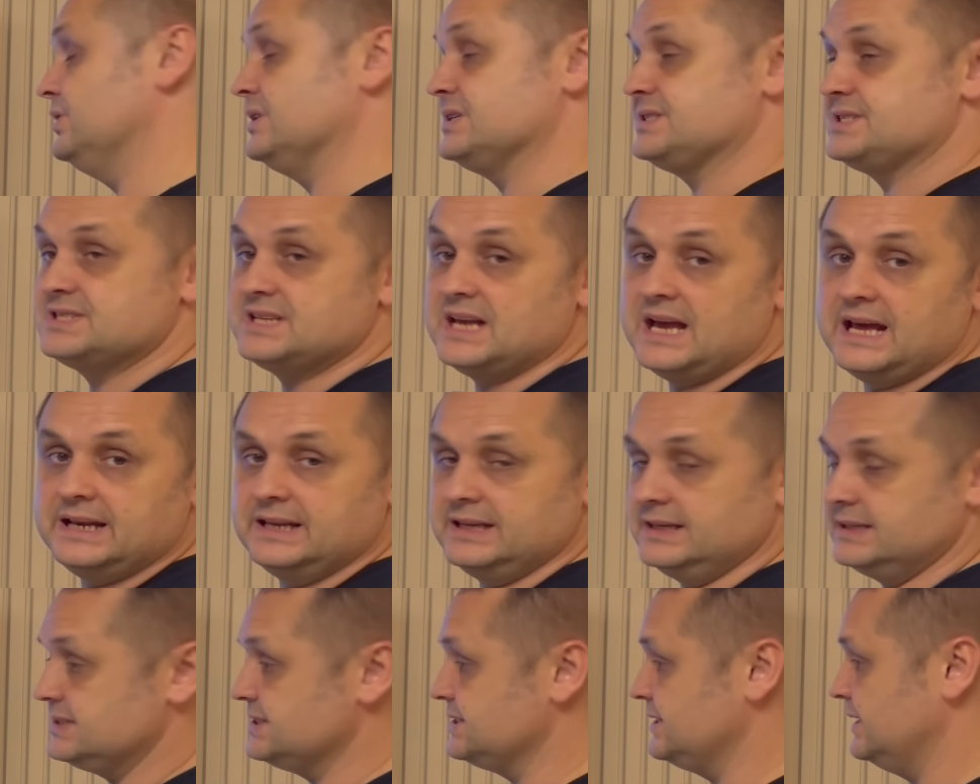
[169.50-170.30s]
the
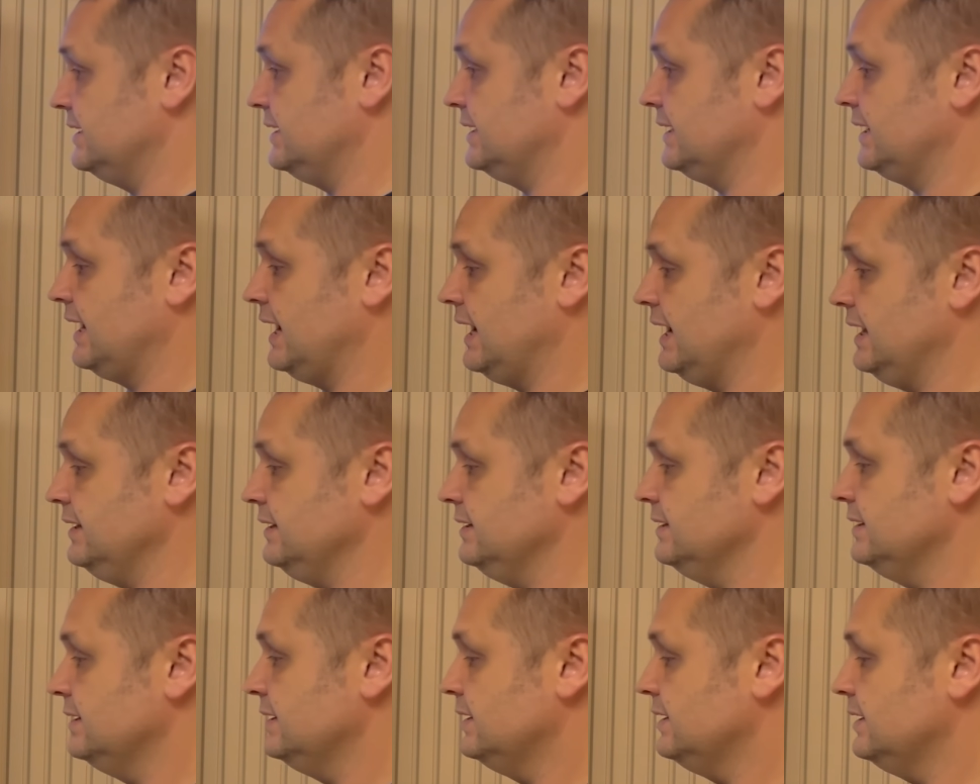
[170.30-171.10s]
settings here
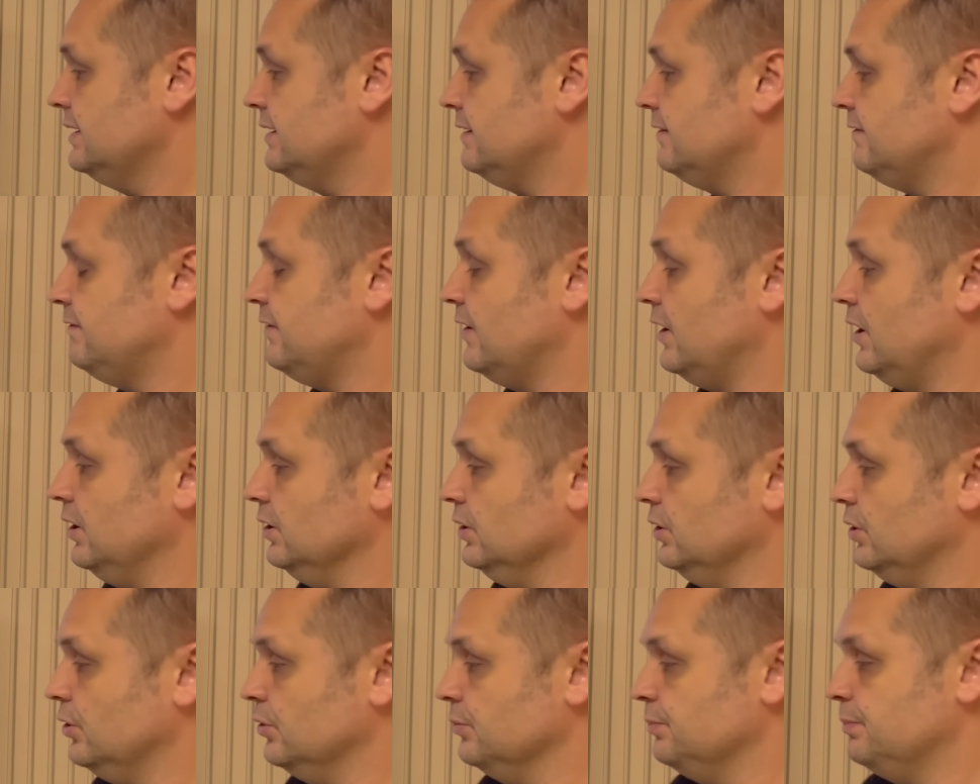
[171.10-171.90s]
again,
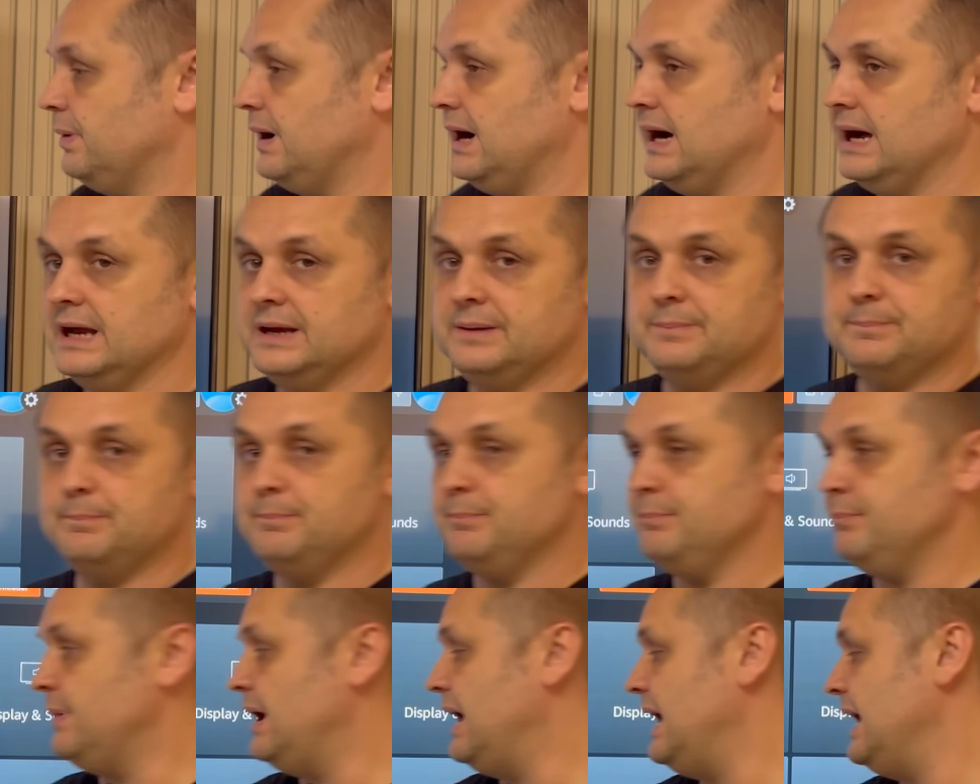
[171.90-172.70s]
followed by
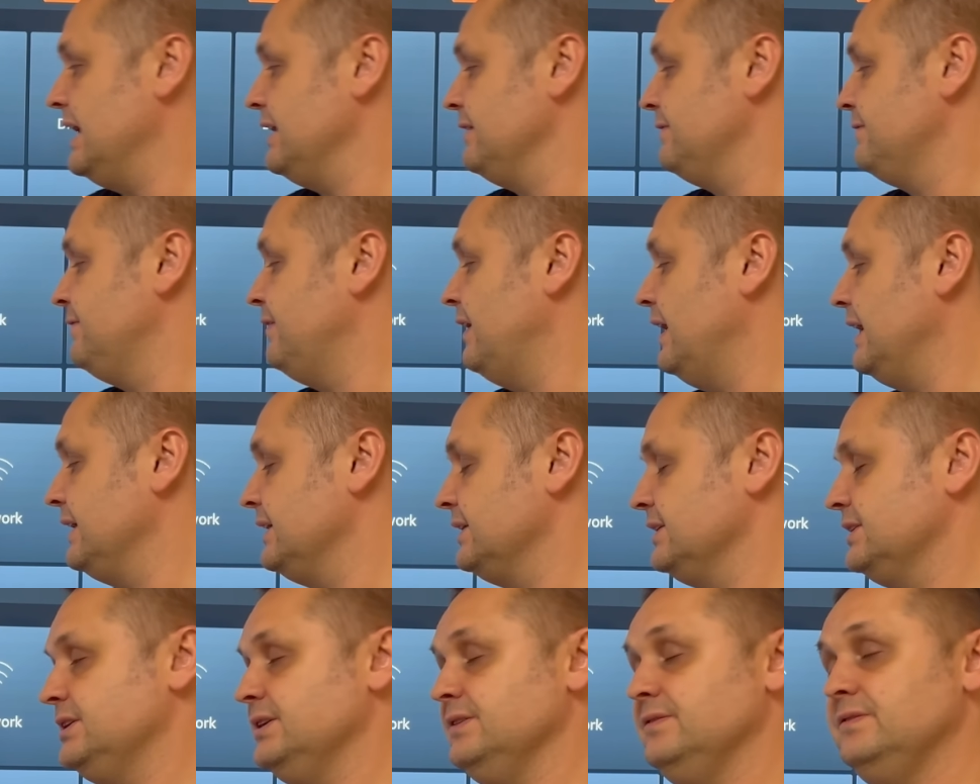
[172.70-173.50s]
my
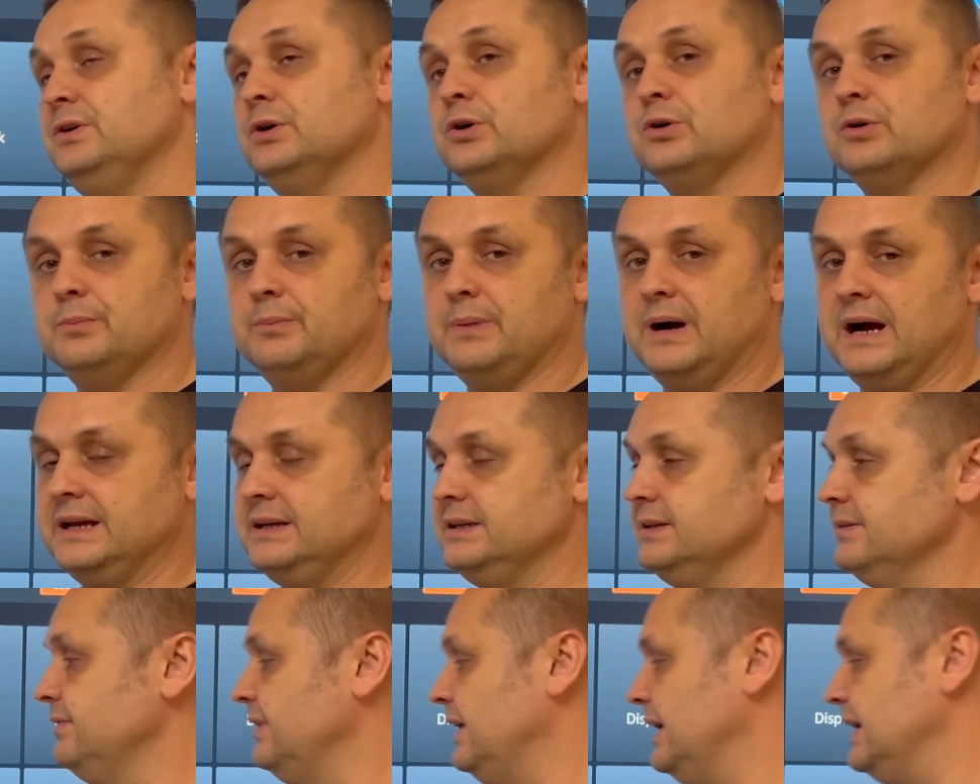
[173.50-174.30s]
Fire TV or my
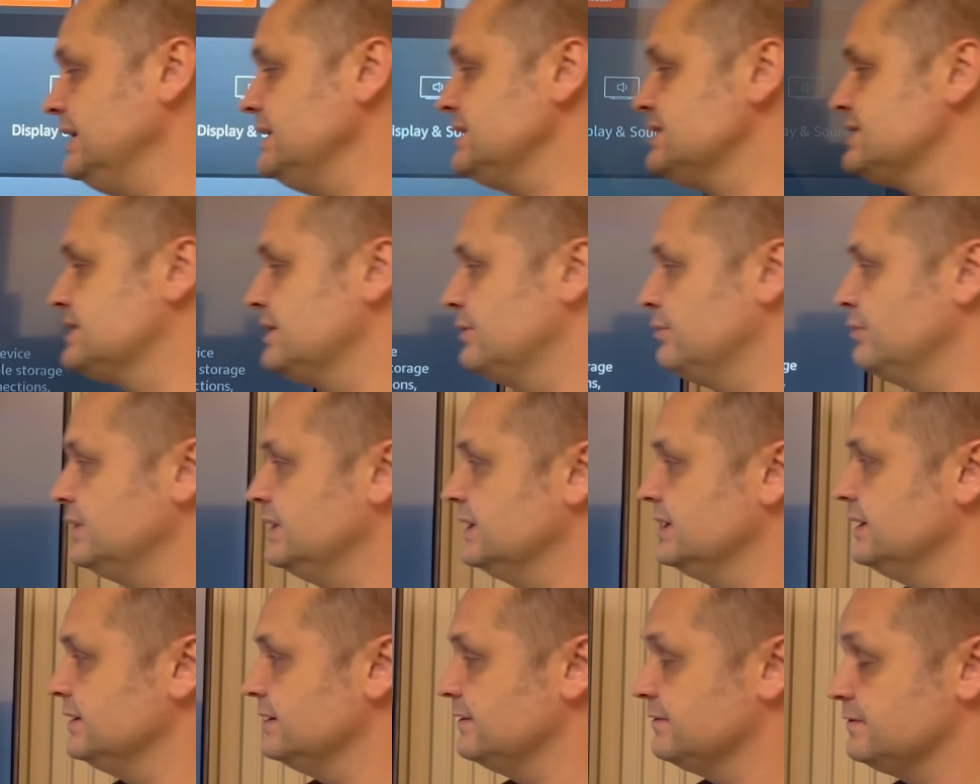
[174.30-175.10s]
device that we
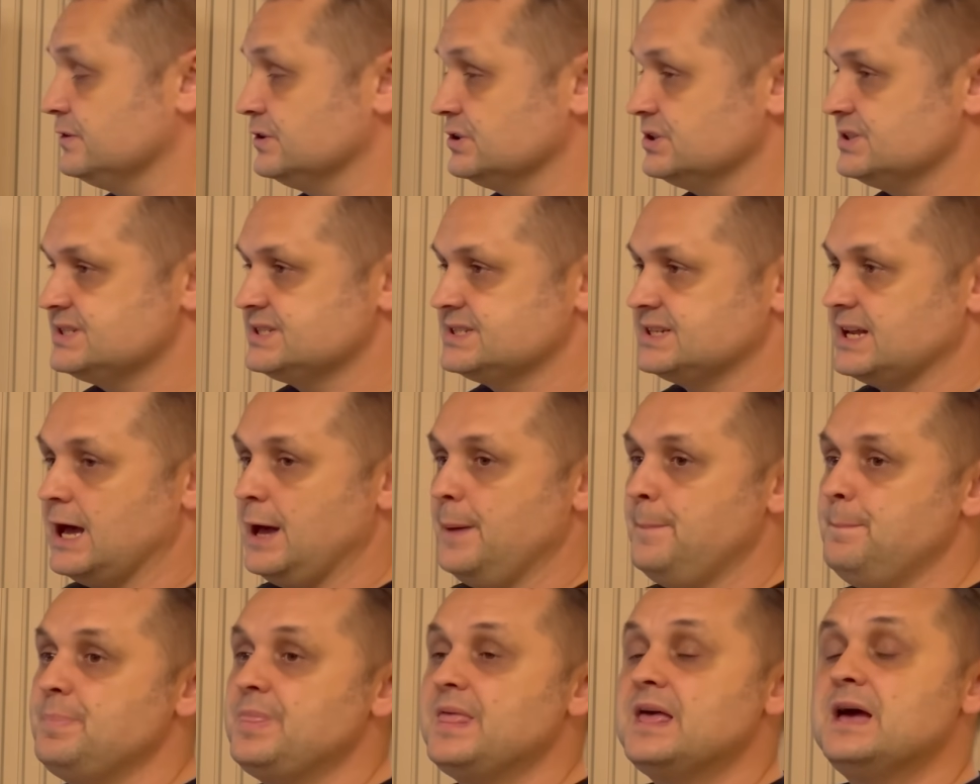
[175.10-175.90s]
did in the first
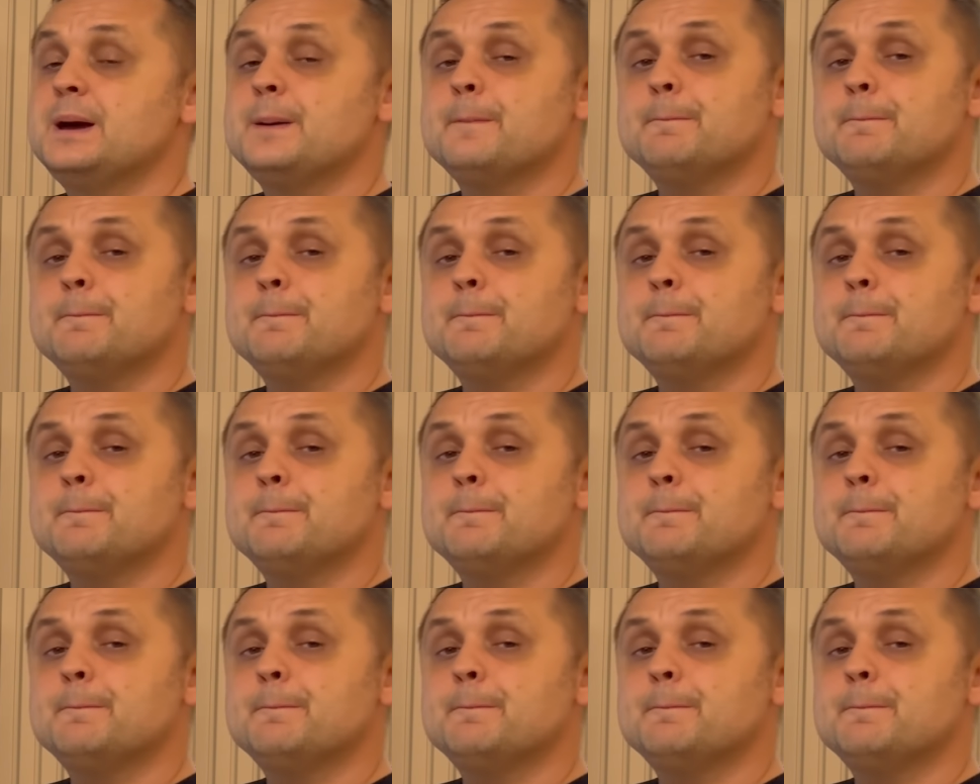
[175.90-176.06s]
step.